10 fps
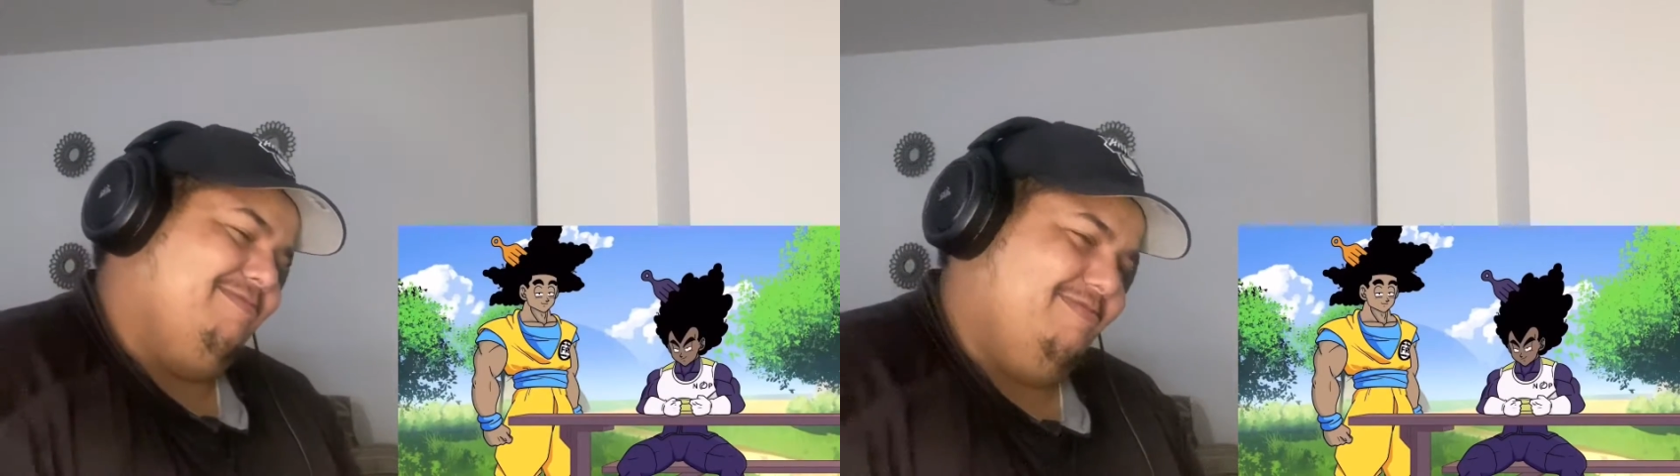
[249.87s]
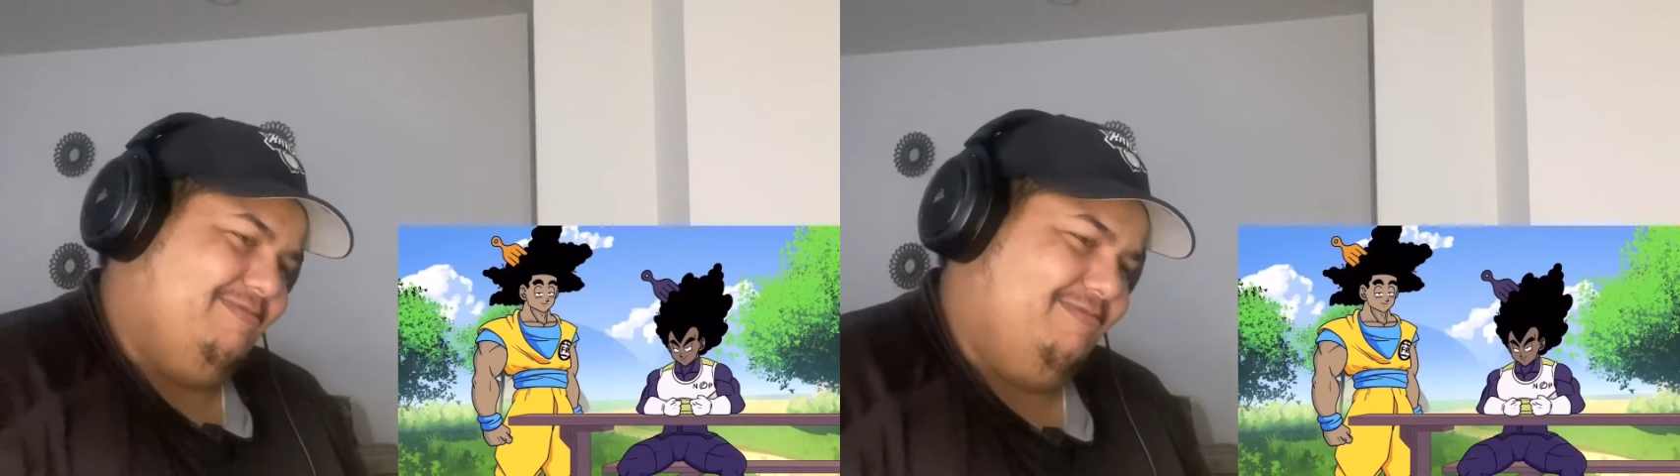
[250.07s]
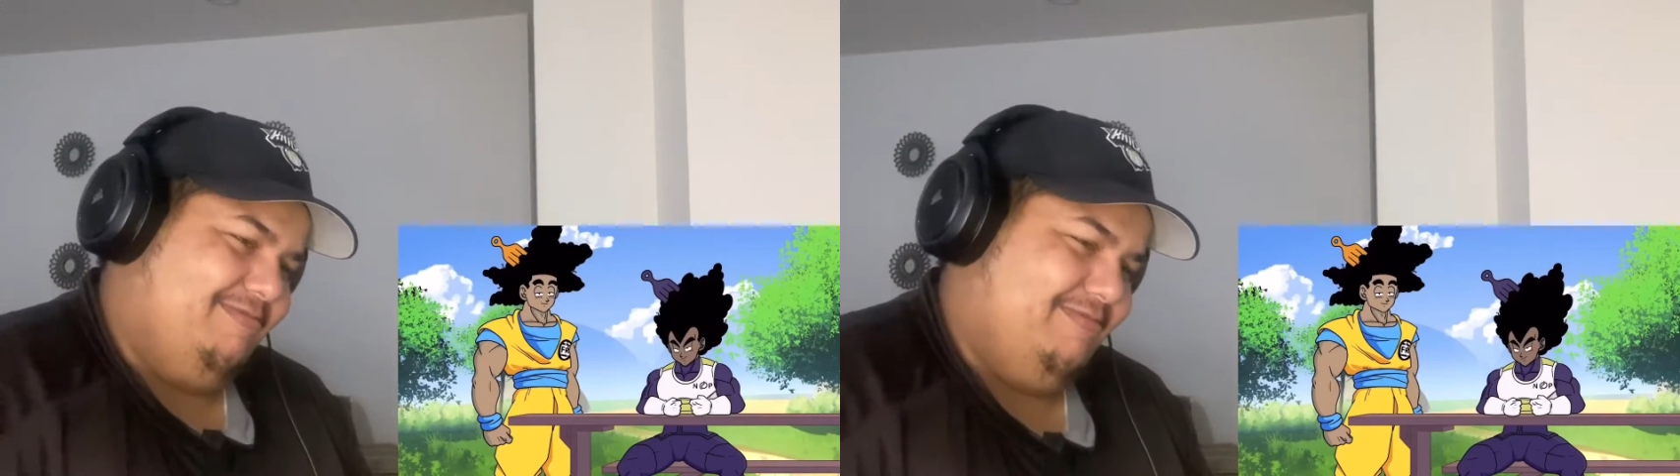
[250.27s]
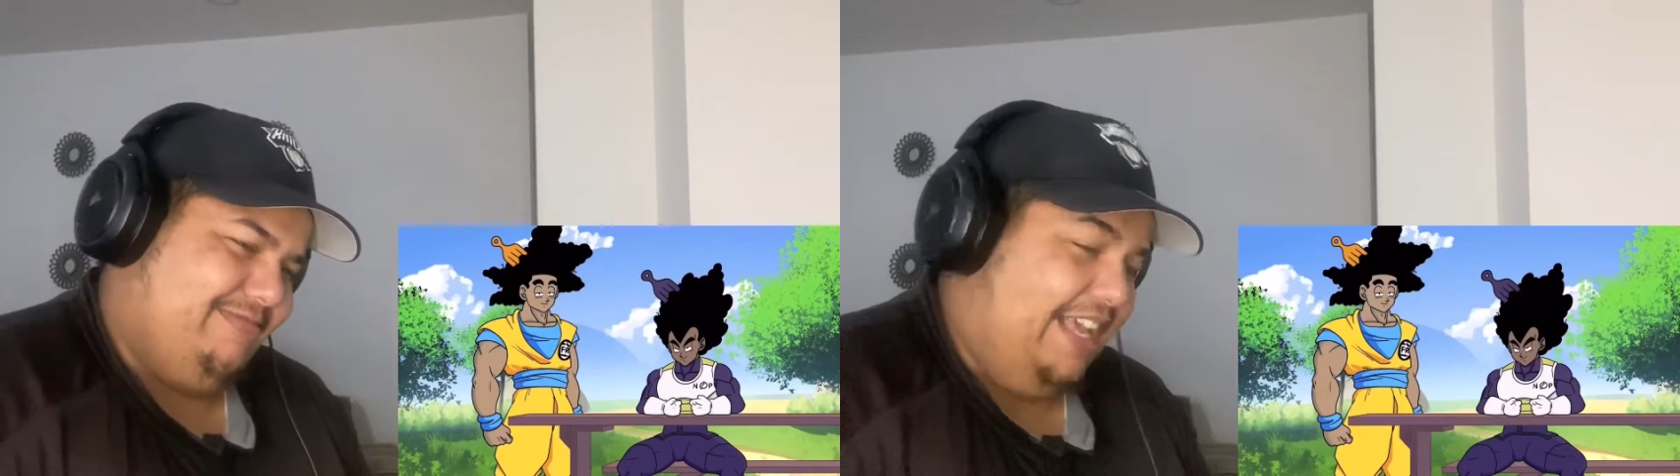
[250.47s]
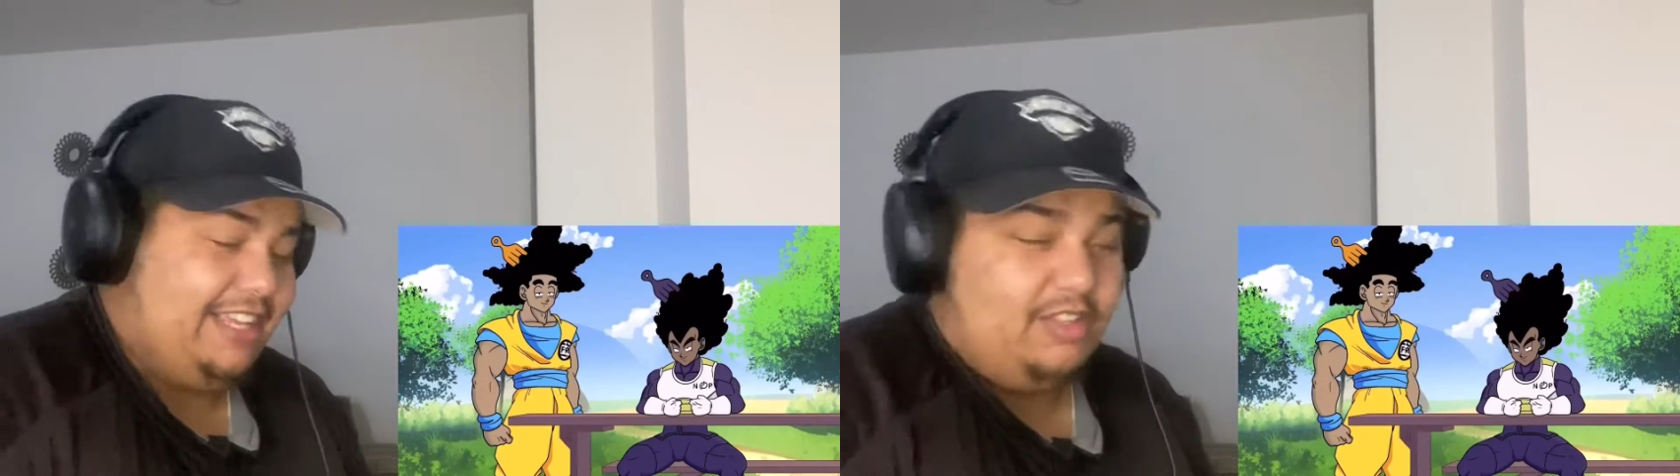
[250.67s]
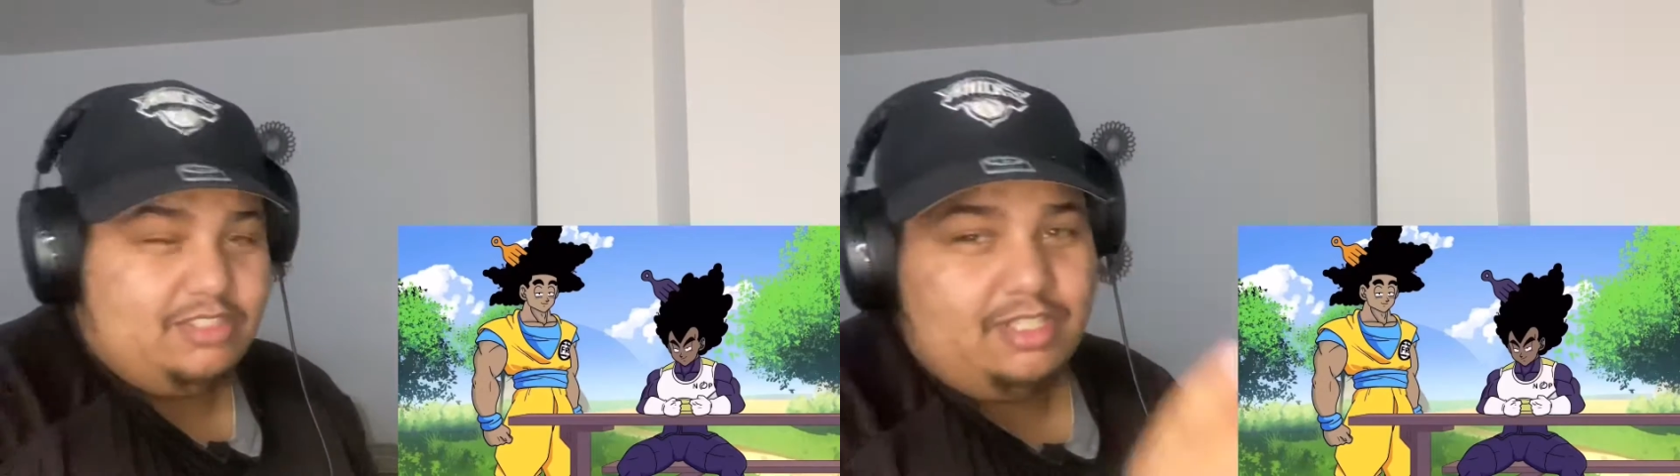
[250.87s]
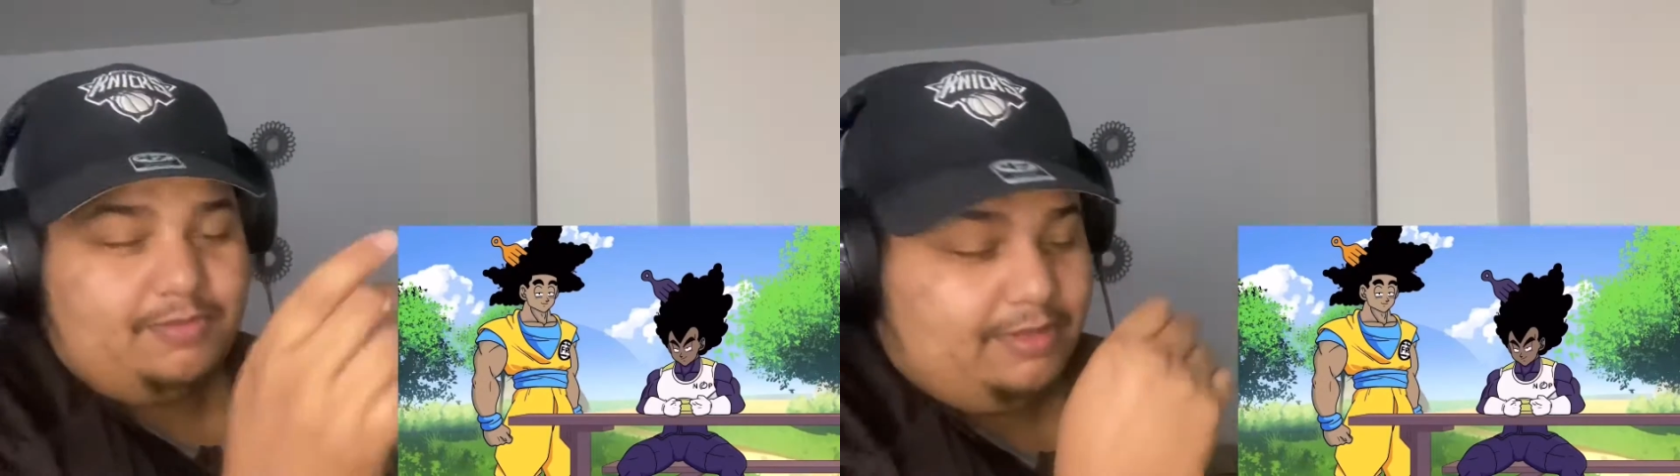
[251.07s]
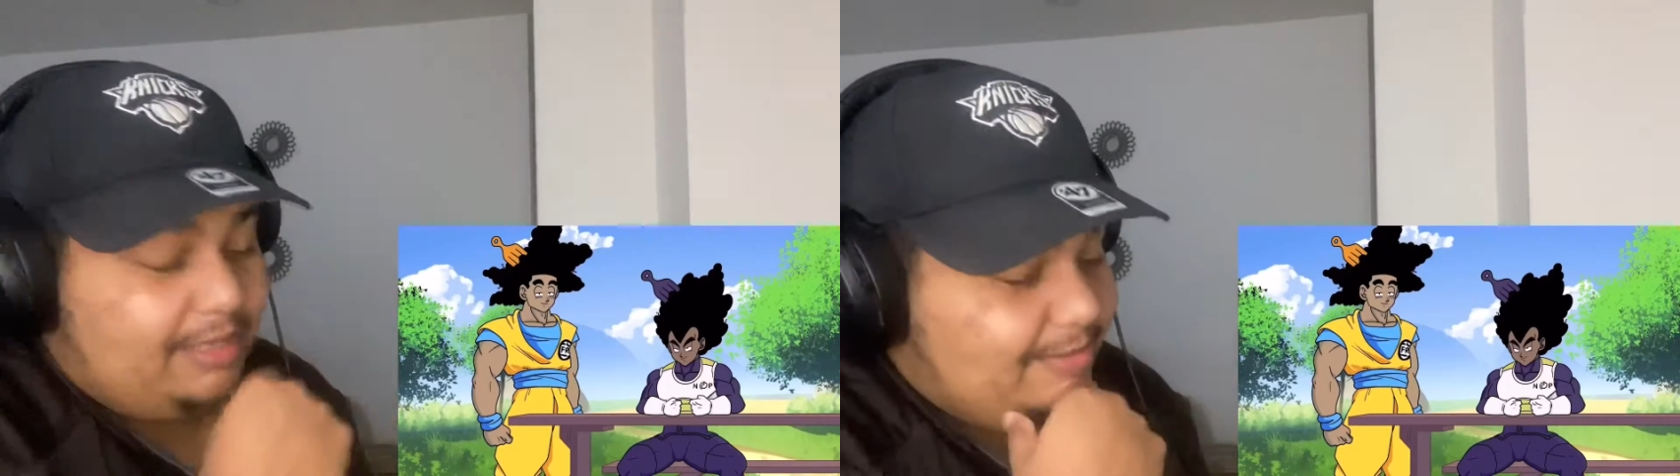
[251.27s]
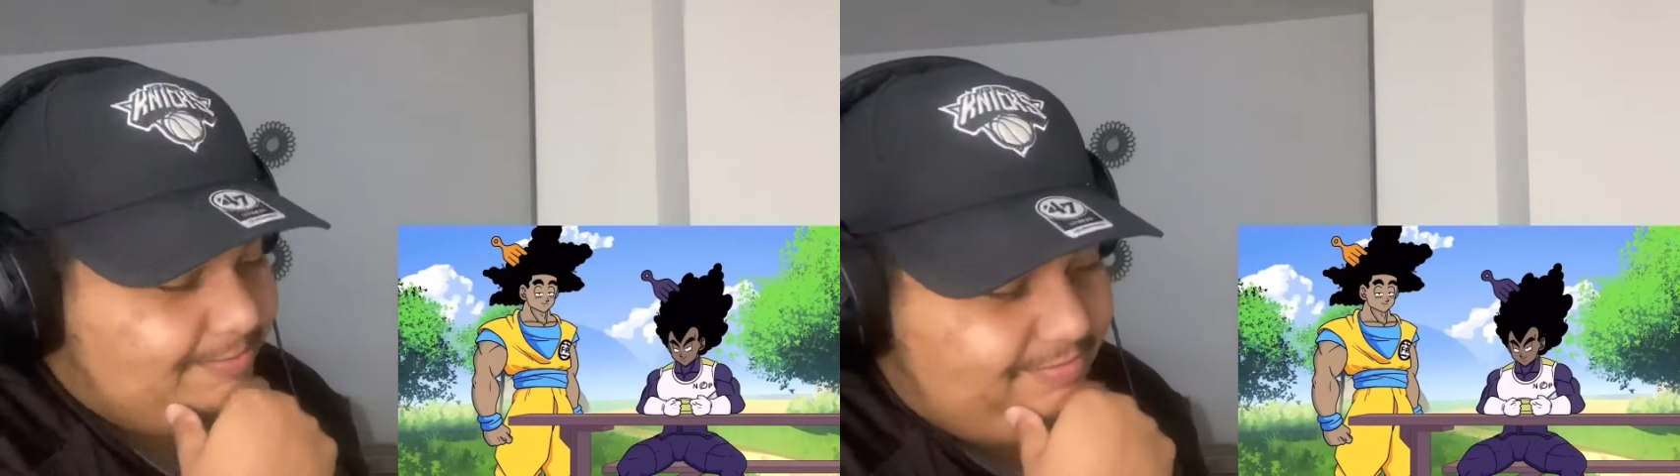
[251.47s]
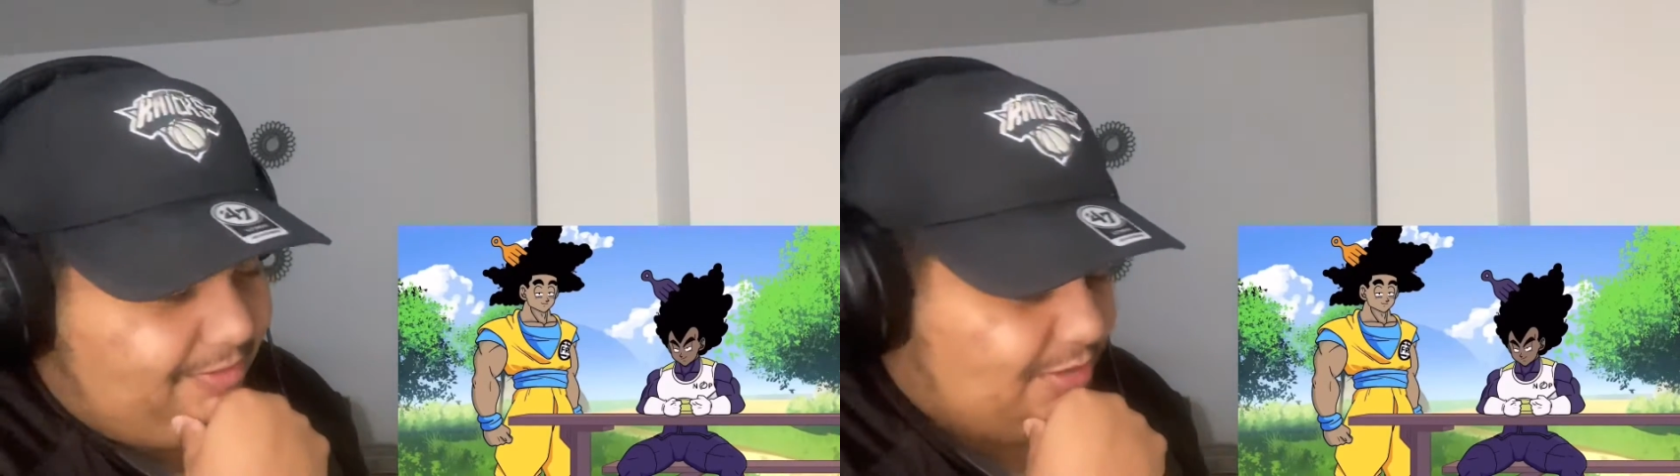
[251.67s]
Mmm. Hey, don't sleep. Hey,
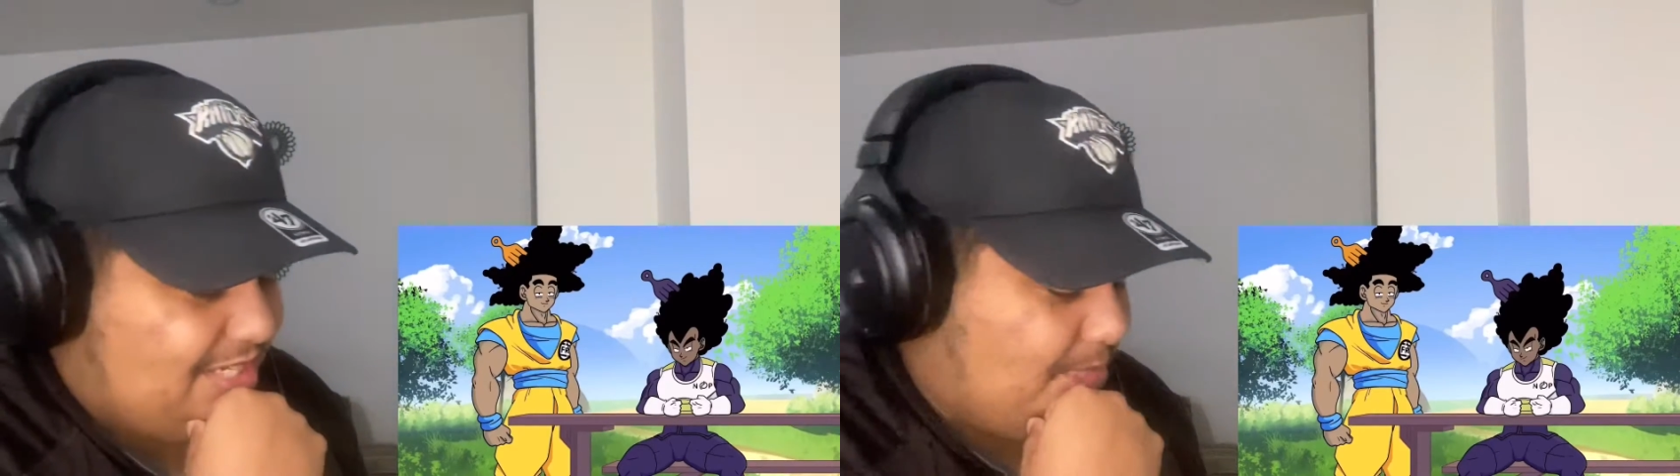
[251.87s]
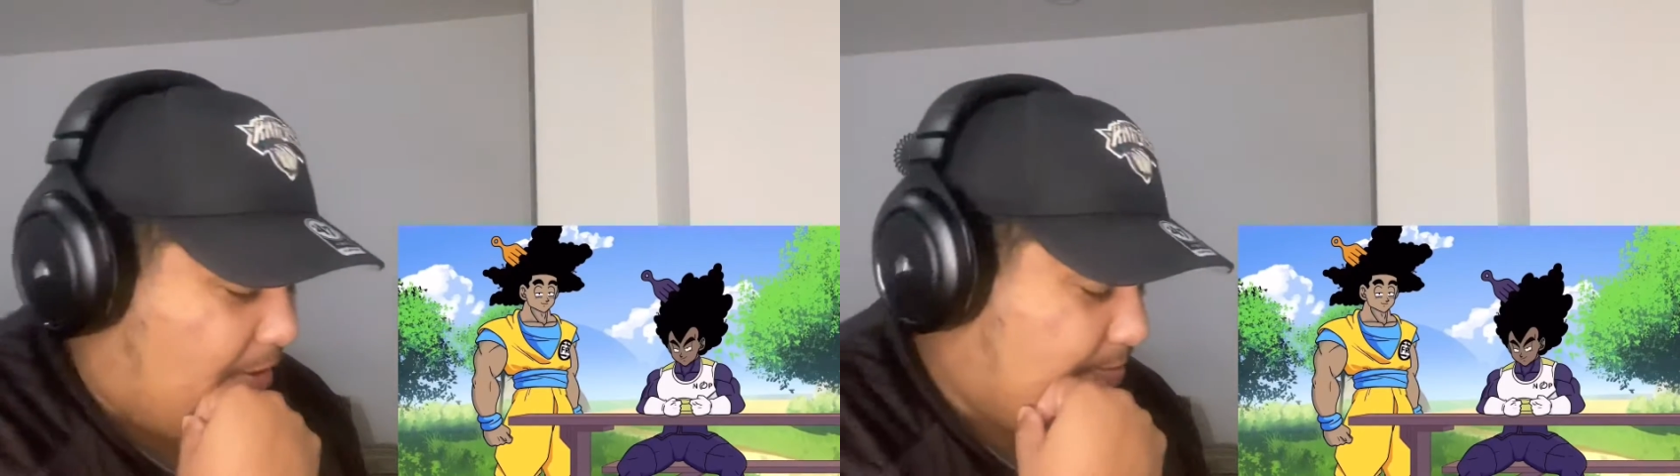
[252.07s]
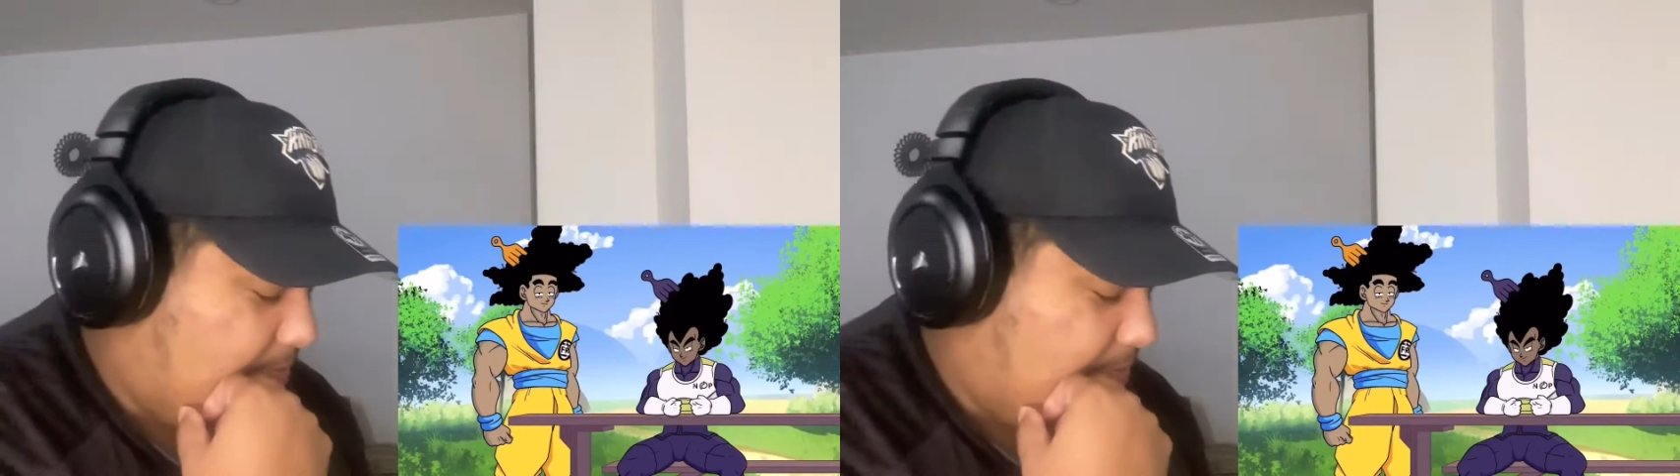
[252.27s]
don't sleep up